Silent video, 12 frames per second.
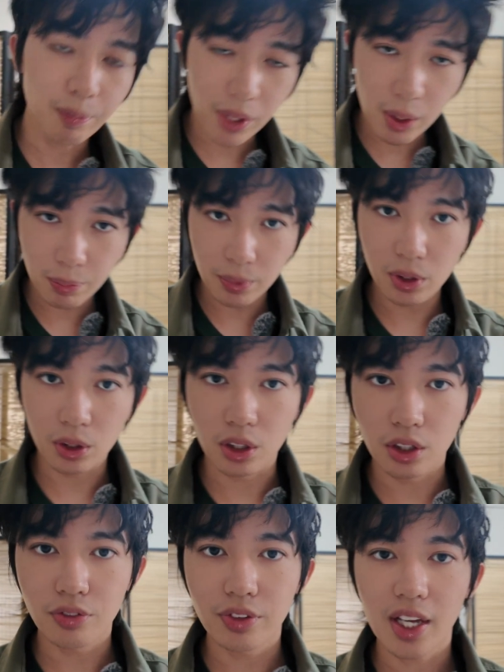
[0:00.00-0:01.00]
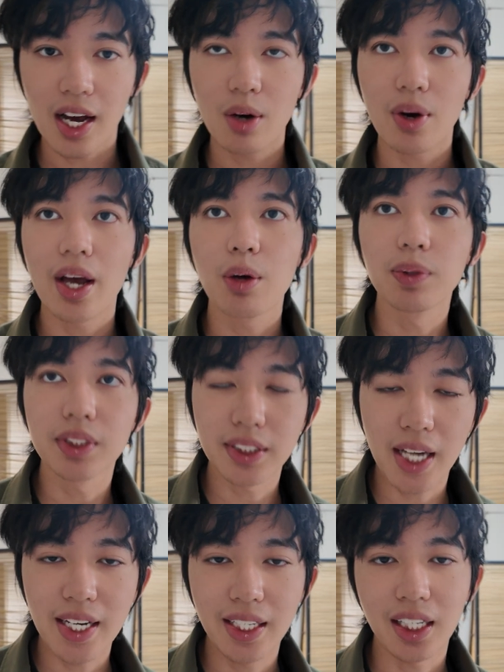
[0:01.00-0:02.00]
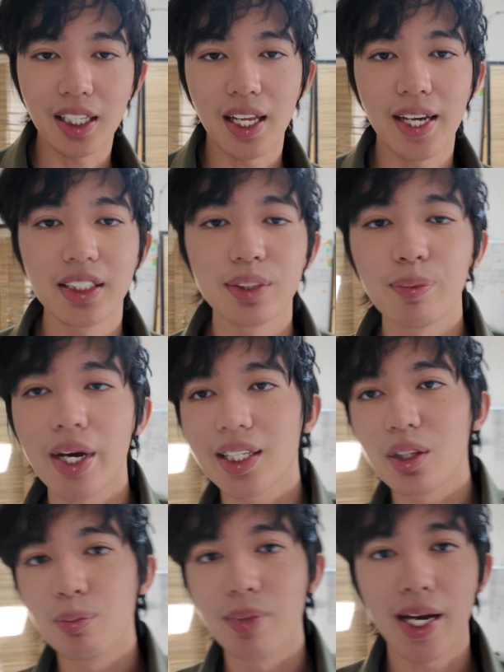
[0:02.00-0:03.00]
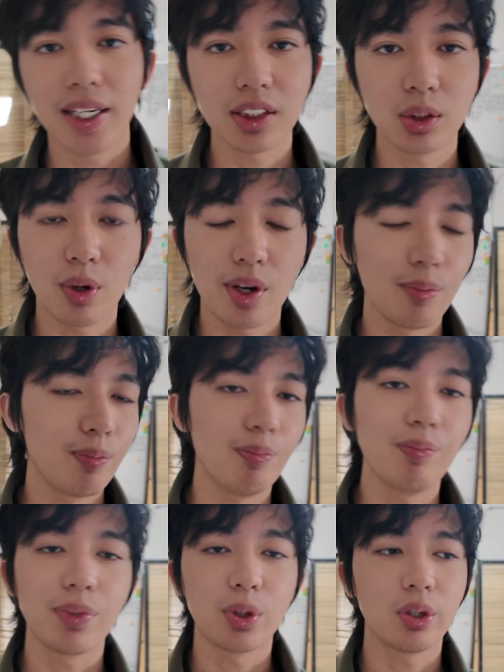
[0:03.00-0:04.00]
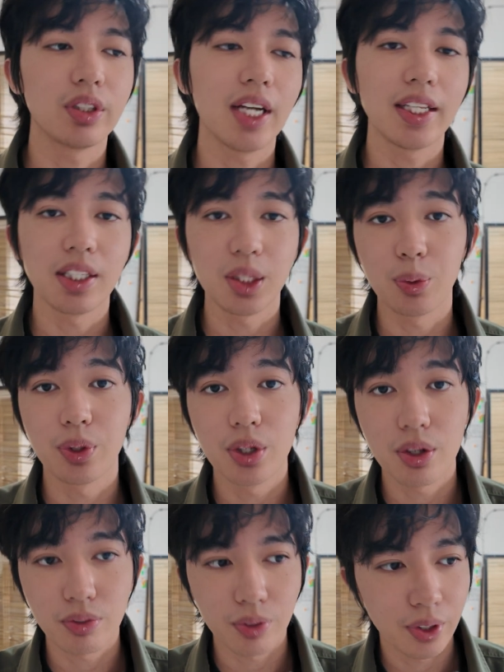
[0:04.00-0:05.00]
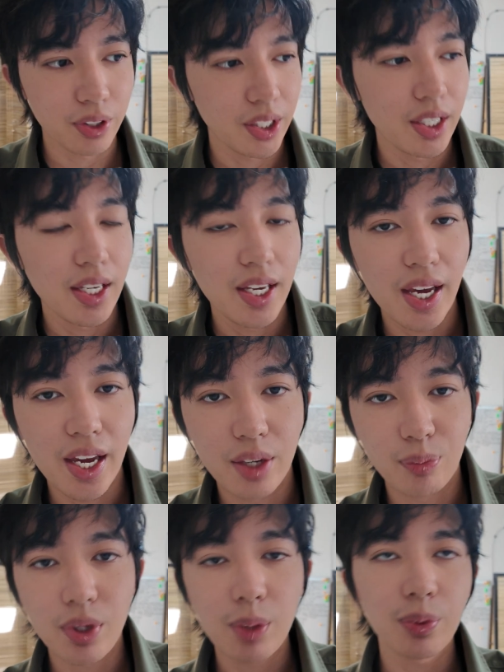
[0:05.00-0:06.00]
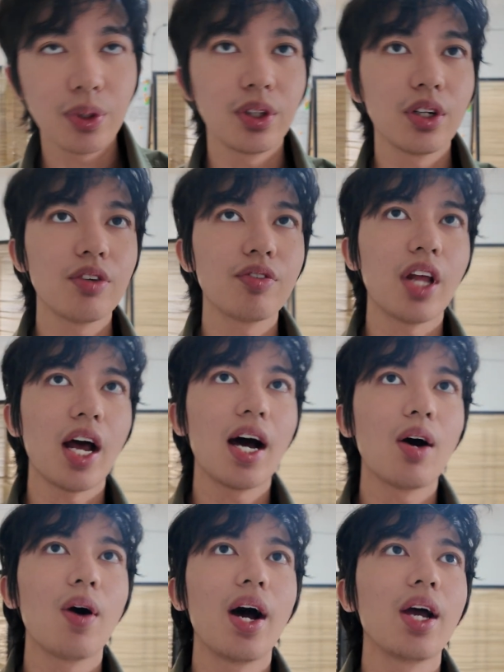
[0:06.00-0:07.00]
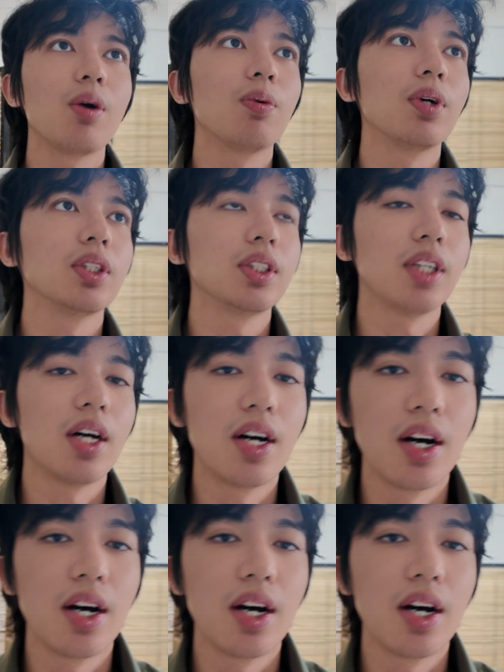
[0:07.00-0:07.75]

people loved how I was signing clients back to back. So I turned that into an offer. And people loved how I was